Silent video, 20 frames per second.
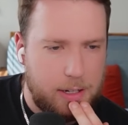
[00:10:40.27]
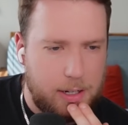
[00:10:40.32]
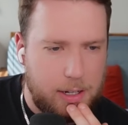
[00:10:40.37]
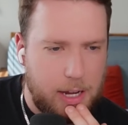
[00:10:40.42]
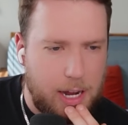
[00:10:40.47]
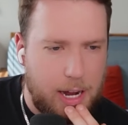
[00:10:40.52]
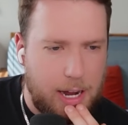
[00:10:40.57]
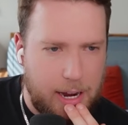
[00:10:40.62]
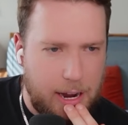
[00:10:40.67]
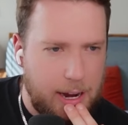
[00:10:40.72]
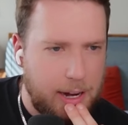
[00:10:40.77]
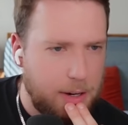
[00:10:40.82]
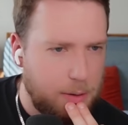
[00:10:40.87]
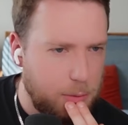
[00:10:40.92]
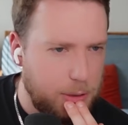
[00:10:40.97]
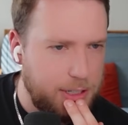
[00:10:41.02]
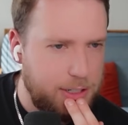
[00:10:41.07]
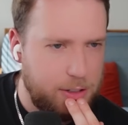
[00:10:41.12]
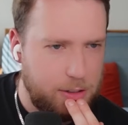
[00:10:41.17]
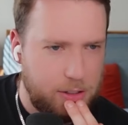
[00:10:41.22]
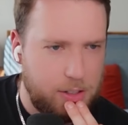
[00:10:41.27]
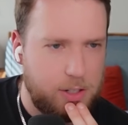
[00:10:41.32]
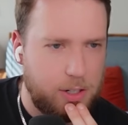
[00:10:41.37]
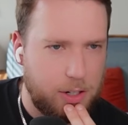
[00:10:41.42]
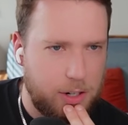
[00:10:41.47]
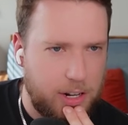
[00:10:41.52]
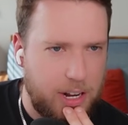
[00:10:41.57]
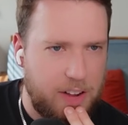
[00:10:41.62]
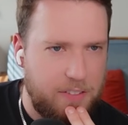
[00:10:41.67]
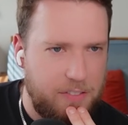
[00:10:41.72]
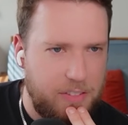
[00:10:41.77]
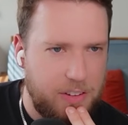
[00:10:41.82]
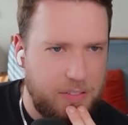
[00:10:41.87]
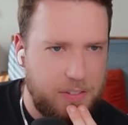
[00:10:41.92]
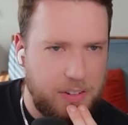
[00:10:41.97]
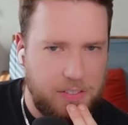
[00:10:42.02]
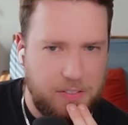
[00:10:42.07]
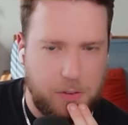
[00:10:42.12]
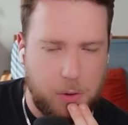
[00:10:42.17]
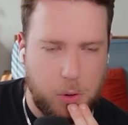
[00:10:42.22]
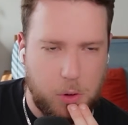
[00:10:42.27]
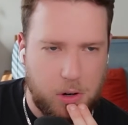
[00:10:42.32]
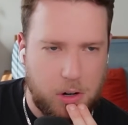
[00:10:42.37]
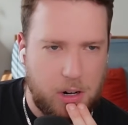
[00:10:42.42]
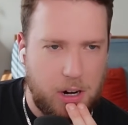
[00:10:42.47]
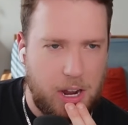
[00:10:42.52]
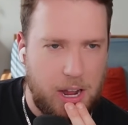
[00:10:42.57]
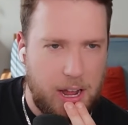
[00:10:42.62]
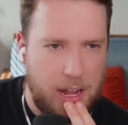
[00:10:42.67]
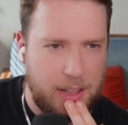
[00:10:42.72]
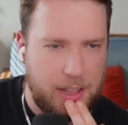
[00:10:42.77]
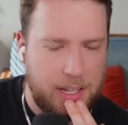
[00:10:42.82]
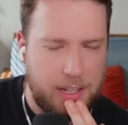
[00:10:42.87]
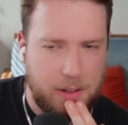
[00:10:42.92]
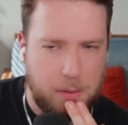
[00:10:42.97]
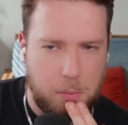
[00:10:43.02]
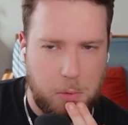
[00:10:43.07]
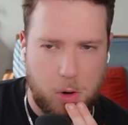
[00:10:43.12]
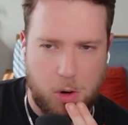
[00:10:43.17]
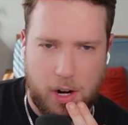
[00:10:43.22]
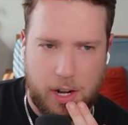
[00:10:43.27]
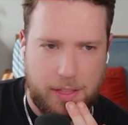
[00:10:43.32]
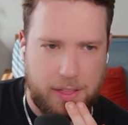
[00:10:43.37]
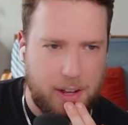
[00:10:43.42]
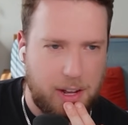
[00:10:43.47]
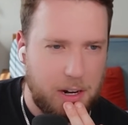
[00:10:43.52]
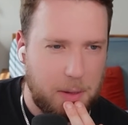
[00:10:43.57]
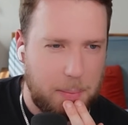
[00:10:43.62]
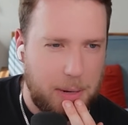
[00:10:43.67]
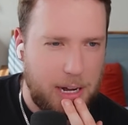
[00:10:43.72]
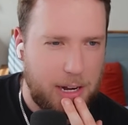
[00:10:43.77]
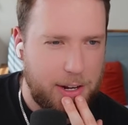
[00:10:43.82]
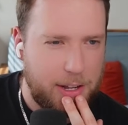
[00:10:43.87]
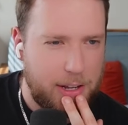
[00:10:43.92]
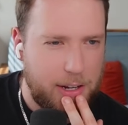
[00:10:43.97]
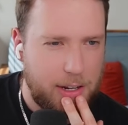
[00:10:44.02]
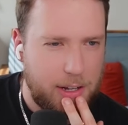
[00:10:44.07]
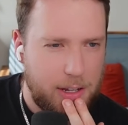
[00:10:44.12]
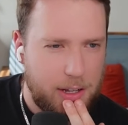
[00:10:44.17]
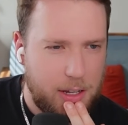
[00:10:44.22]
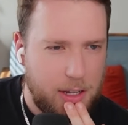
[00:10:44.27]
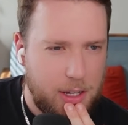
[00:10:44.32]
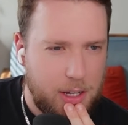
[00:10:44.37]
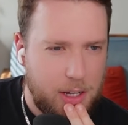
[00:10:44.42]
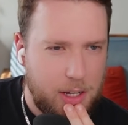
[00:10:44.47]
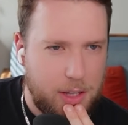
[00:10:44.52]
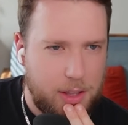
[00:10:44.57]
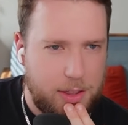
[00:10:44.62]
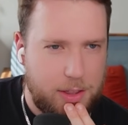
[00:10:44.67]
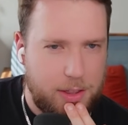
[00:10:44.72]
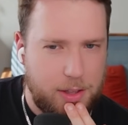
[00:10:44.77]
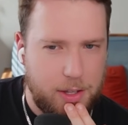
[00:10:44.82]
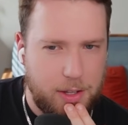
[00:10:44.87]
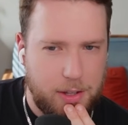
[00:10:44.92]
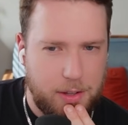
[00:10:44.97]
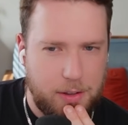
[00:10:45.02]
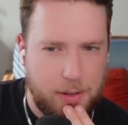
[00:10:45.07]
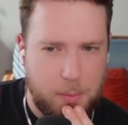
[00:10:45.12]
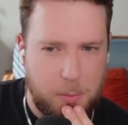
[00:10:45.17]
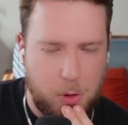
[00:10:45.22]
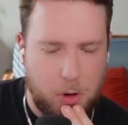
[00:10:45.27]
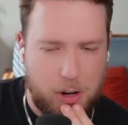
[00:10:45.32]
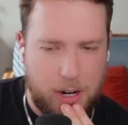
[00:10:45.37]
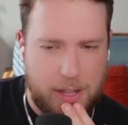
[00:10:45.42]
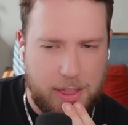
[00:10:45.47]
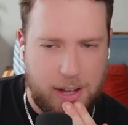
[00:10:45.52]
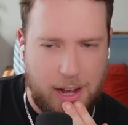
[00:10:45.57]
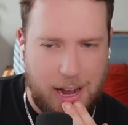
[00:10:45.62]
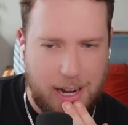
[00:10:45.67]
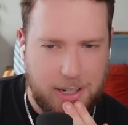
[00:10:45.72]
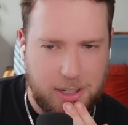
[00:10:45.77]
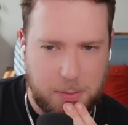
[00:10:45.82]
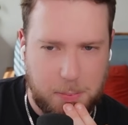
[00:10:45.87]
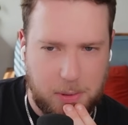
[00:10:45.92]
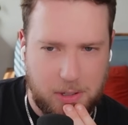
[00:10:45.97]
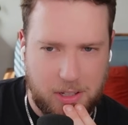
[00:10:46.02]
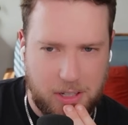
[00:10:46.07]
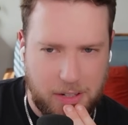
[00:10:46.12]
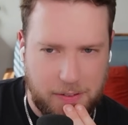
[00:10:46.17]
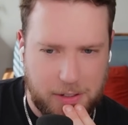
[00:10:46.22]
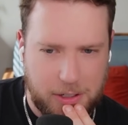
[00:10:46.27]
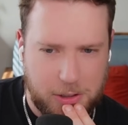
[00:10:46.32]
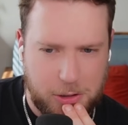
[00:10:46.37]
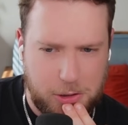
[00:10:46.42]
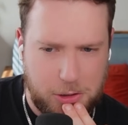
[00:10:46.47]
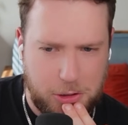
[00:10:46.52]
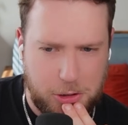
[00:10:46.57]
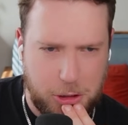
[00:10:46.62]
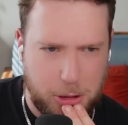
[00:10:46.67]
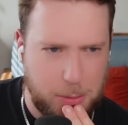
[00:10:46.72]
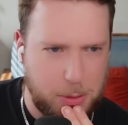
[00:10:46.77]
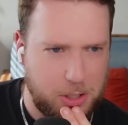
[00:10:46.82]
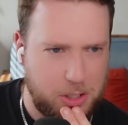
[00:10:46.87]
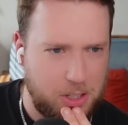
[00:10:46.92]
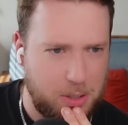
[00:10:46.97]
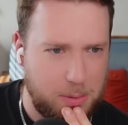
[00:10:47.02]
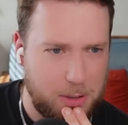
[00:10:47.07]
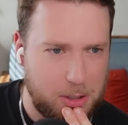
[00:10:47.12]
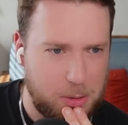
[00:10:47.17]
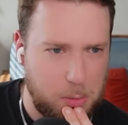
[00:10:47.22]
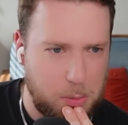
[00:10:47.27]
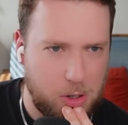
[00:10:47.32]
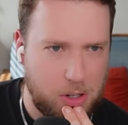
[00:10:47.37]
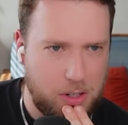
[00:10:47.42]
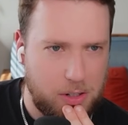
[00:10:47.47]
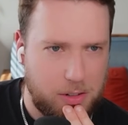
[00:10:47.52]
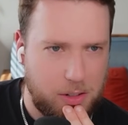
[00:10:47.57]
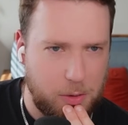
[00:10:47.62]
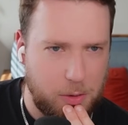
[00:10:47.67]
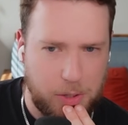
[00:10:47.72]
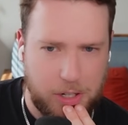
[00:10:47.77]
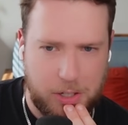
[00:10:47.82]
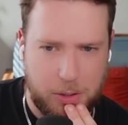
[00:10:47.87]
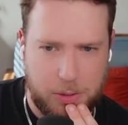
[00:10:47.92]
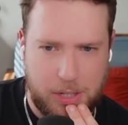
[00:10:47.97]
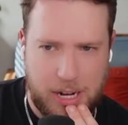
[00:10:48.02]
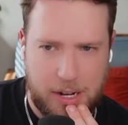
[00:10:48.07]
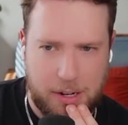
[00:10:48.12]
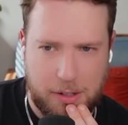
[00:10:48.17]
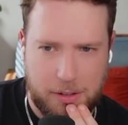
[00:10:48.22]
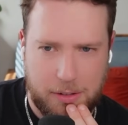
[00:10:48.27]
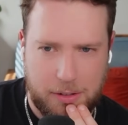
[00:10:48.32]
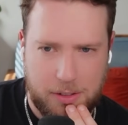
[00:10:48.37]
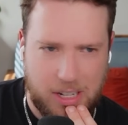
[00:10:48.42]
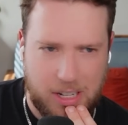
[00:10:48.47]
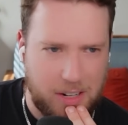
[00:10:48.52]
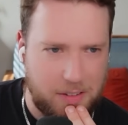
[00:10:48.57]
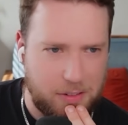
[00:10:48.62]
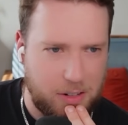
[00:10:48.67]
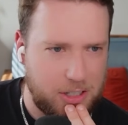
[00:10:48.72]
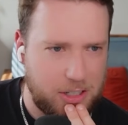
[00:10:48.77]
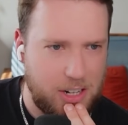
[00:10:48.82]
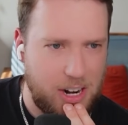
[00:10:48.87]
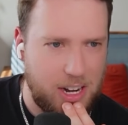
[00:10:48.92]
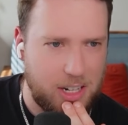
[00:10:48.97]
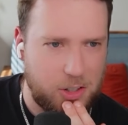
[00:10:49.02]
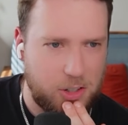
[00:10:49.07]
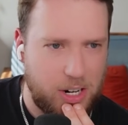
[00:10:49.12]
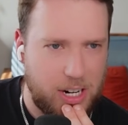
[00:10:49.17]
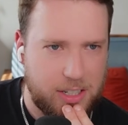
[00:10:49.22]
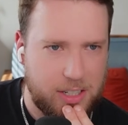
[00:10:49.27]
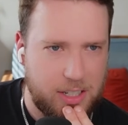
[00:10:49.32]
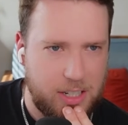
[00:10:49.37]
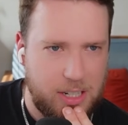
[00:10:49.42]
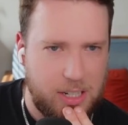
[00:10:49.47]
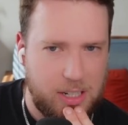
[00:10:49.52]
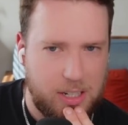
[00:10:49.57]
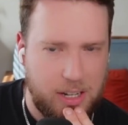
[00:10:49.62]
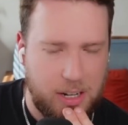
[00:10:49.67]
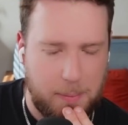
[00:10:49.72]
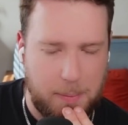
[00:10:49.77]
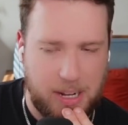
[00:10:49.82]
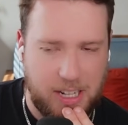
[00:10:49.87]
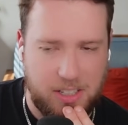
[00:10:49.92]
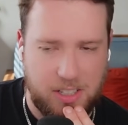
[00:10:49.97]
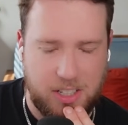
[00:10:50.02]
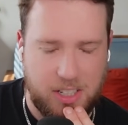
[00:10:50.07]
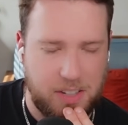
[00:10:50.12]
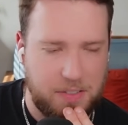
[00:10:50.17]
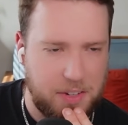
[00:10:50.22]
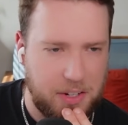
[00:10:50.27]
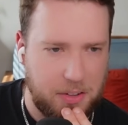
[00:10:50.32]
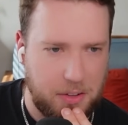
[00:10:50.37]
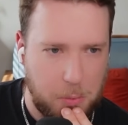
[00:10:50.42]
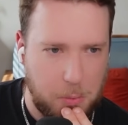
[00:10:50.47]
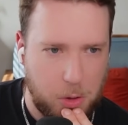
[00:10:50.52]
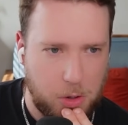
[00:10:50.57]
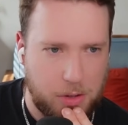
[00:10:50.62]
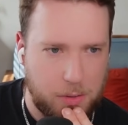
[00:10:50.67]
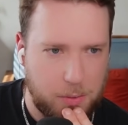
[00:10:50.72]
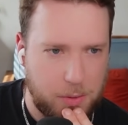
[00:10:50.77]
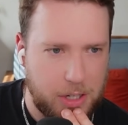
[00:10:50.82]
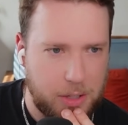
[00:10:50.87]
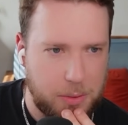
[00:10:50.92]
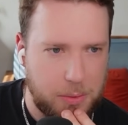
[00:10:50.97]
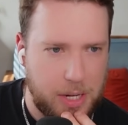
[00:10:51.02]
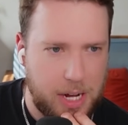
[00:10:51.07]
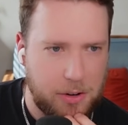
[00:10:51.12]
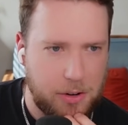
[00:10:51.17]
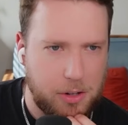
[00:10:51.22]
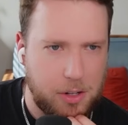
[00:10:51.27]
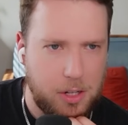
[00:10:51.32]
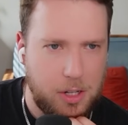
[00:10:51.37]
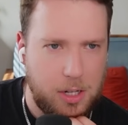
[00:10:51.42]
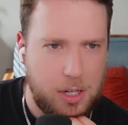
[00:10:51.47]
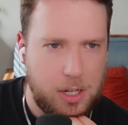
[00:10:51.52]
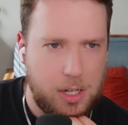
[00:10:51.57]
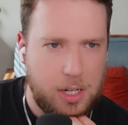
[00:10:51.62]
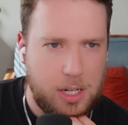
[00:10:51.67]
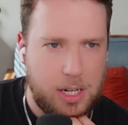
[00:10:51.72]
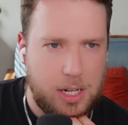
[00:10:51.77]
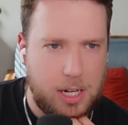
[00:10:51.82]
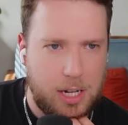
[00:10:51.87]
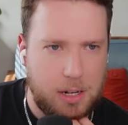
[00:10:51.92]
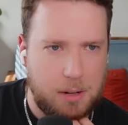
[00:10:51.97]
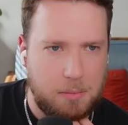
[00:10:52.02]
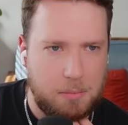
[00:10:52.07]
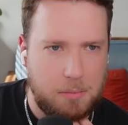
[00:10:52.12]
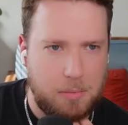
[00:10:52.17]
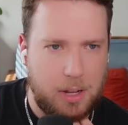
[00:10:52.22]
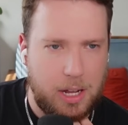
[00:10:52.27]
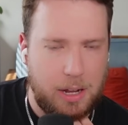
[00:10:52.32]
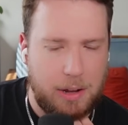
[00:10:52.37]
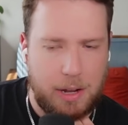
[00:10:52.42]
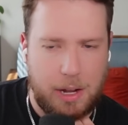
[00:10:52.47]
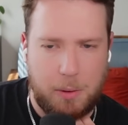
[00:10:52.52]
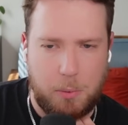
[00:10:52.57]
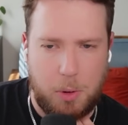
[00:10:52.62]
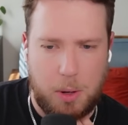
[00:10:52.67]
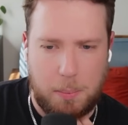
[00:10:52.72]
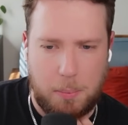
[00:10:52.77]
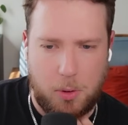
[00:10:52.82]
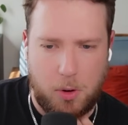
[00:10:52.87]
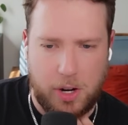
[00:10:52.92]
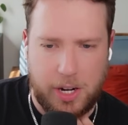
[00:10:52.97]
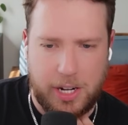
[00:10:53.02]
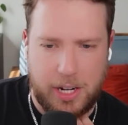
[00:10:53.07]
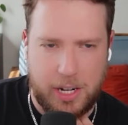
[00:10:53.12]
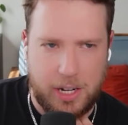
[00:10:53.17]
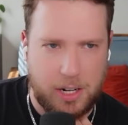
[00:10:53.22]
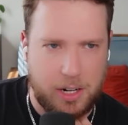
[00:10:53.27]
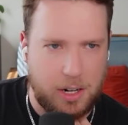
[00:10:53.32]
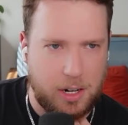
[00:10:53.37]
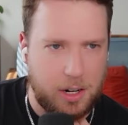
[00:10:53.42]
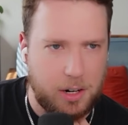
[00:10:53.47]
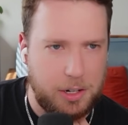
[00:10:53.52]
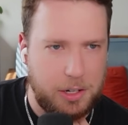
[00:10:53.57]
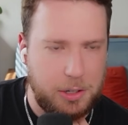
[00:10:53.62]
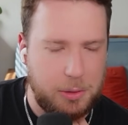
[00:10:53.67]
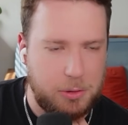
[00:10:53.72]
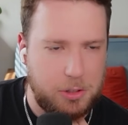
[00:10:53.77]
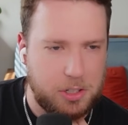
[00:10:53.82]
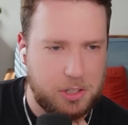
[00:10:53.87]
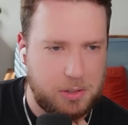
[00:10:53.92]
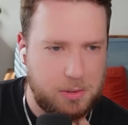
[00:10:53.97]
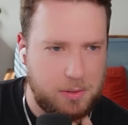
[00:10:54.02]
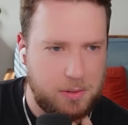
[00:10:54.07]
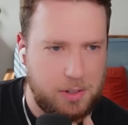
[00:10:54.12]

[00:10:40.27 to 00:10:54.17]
I originally started at 54, and then the more I thought about it, the more I just believe in Chuba so much more than Rico Dowdle. He's got a fresh contract, getting paid significantly more than Rico Dowdle. At what point are you just